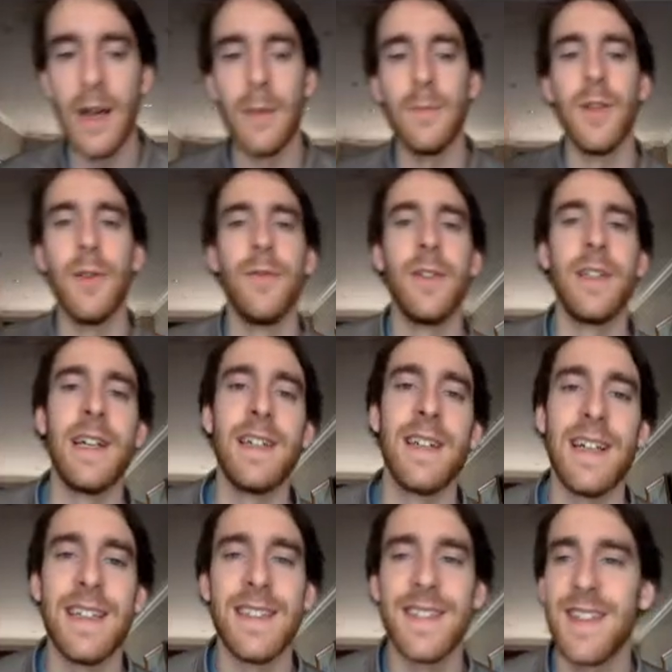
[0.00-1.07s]
Don't forget,
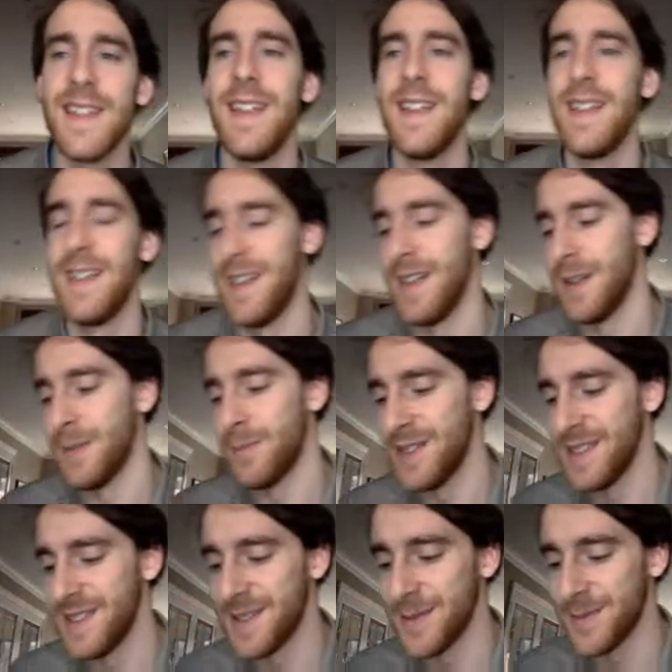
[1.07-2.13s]
guys,
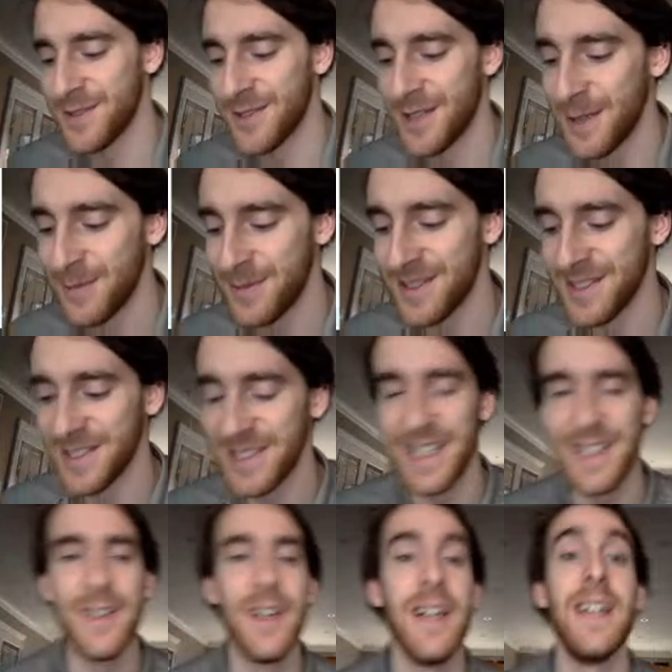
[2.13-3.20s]
please subscribe to the
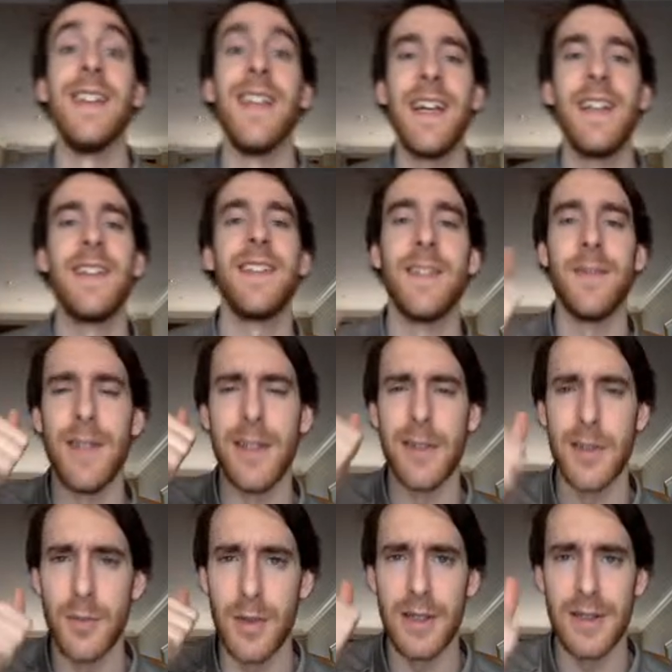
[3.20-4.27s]
channel. Like this video
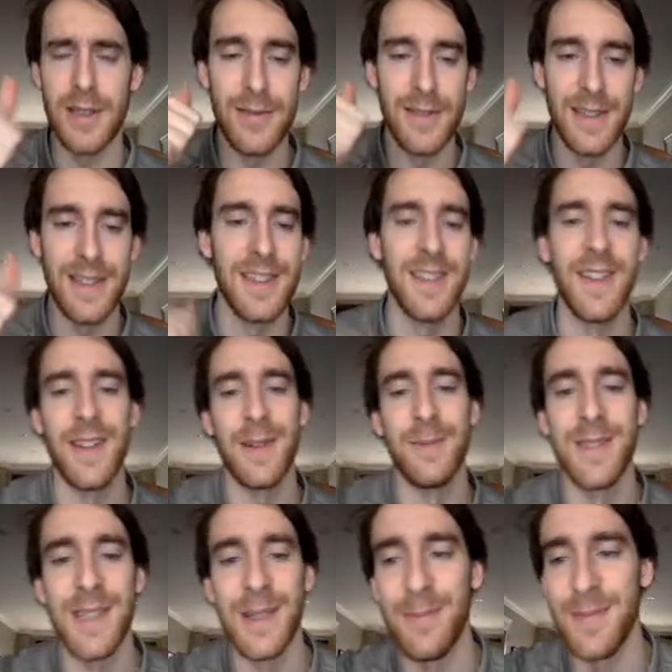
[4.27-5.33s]
as well. Give it a
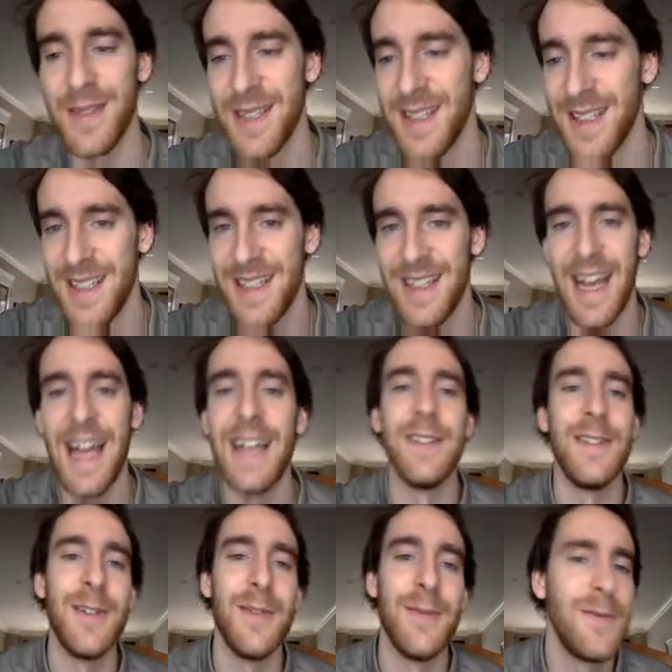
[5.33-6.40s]
thumbs up,
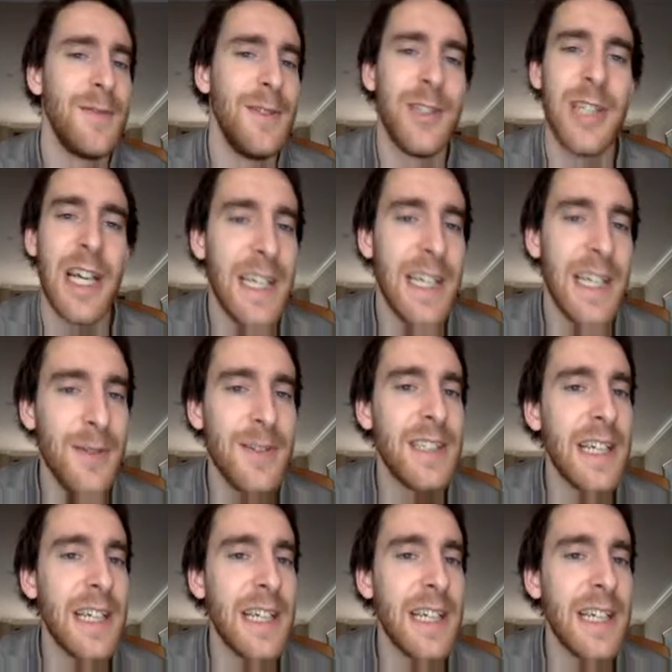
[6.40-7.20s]
and check out